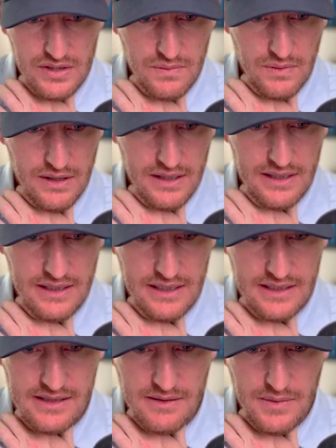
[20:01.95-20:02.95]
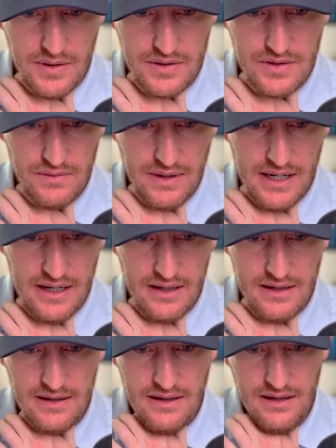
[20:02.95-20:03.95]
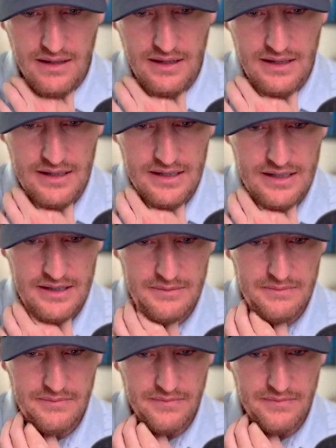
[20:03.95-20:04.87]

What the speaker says: one is the most rare, and